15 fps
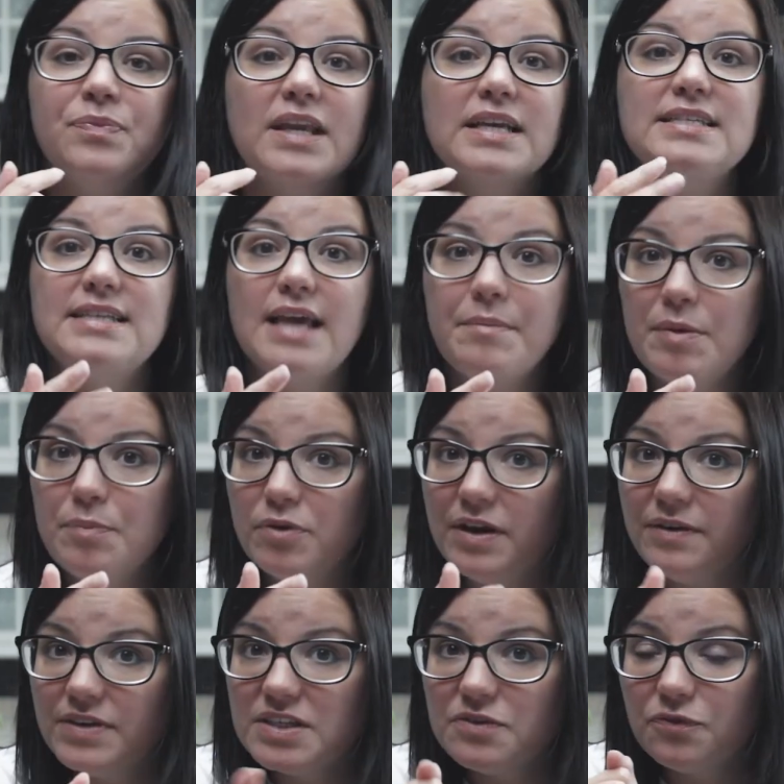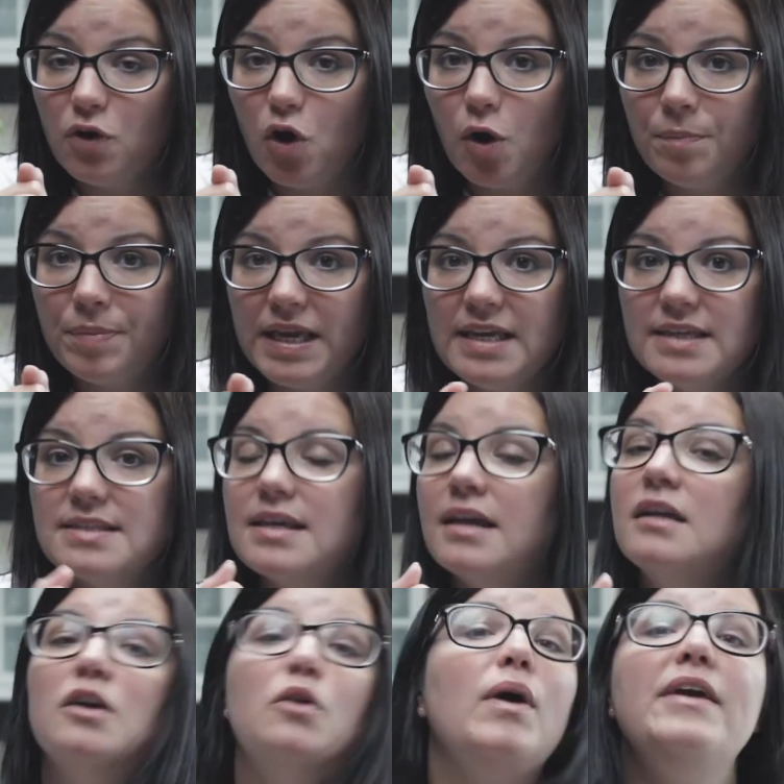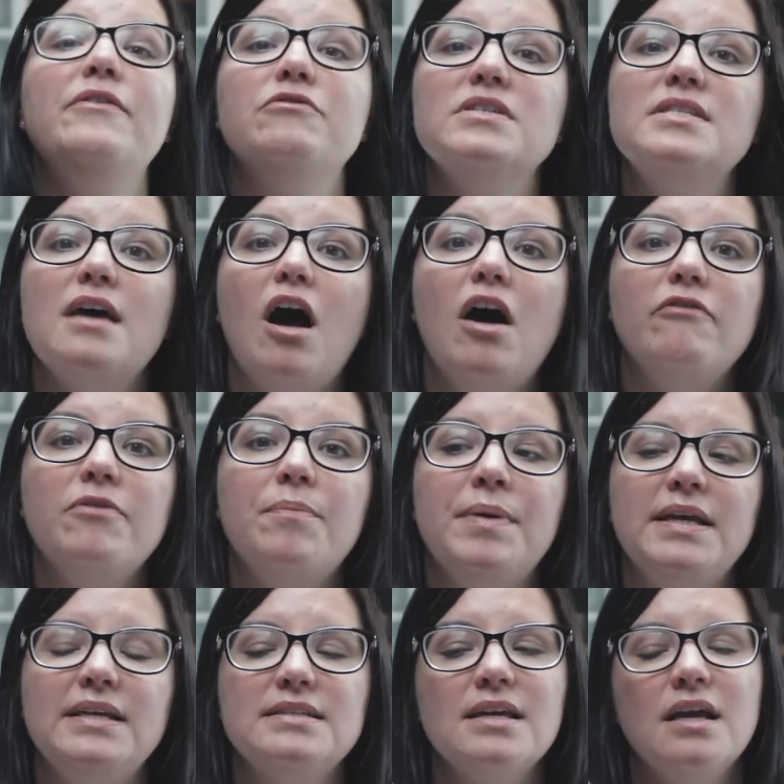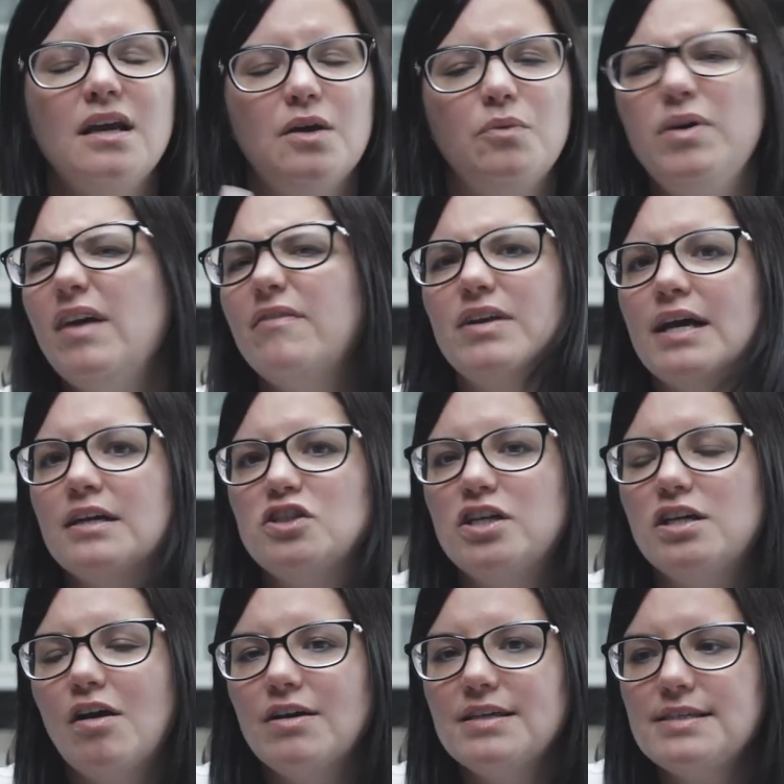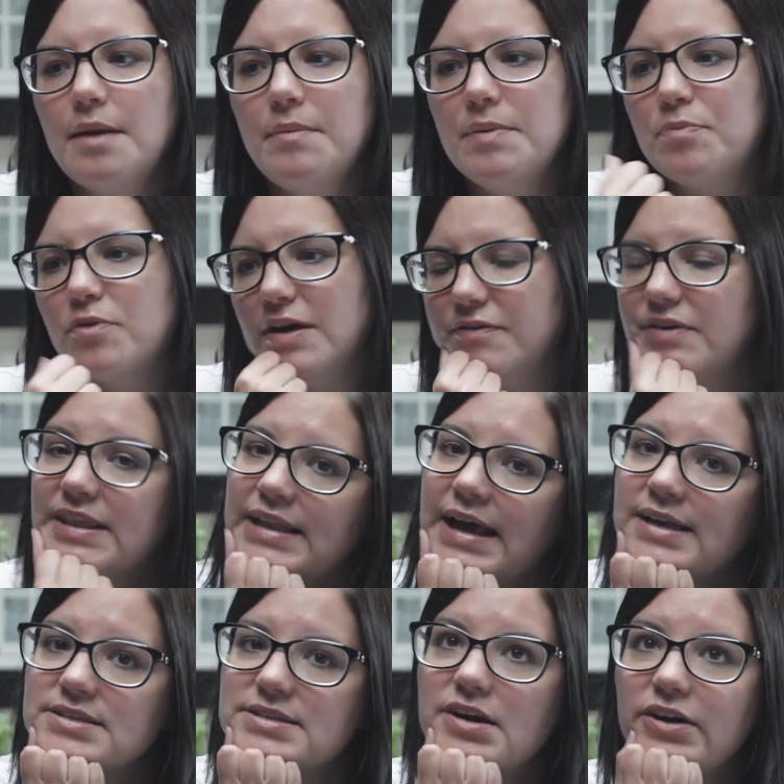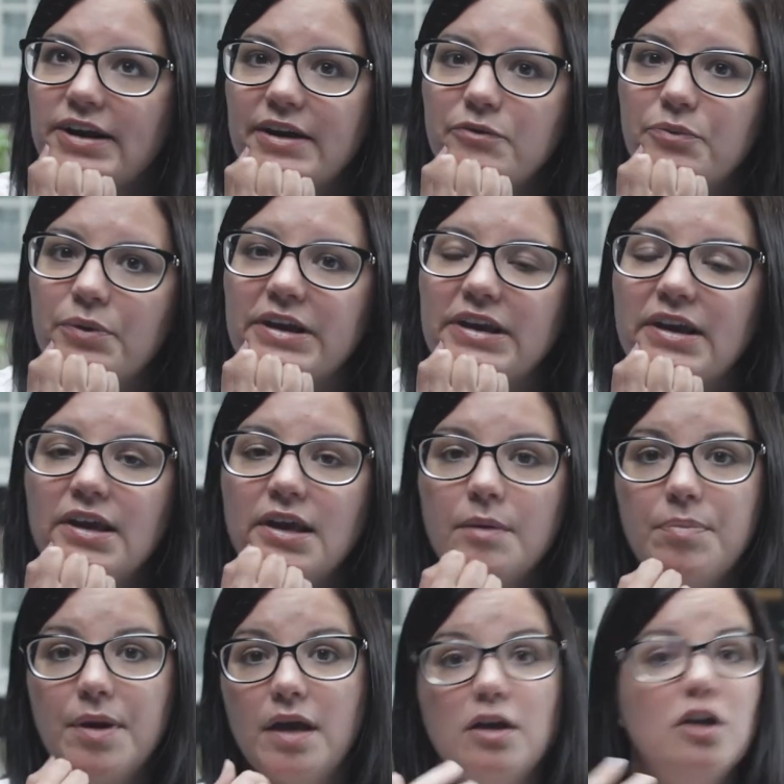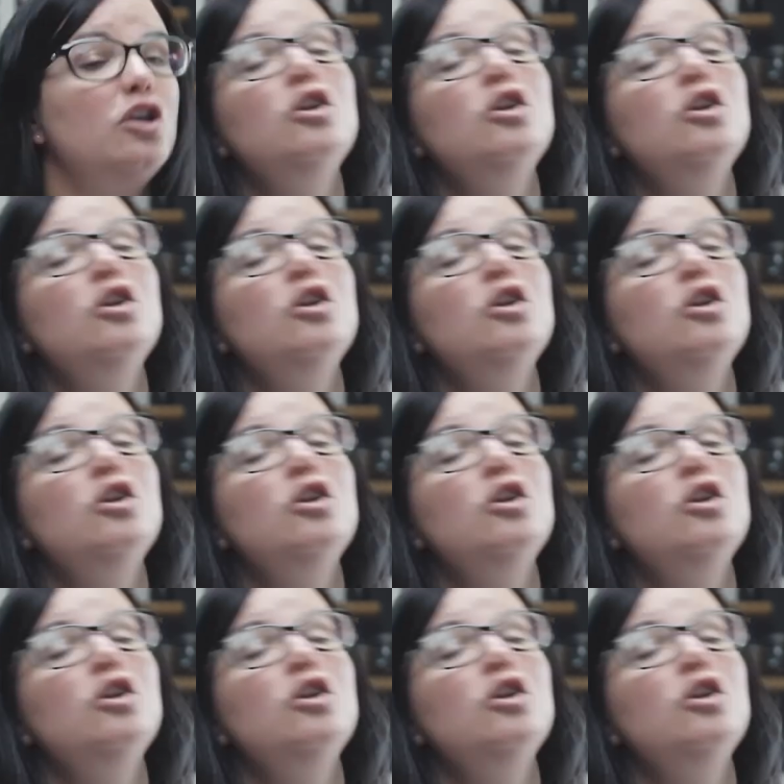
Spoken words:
semi-breve is 4 beats, and a quaver is half a beat. We haven't actually got a semi-breve in that song, have we? But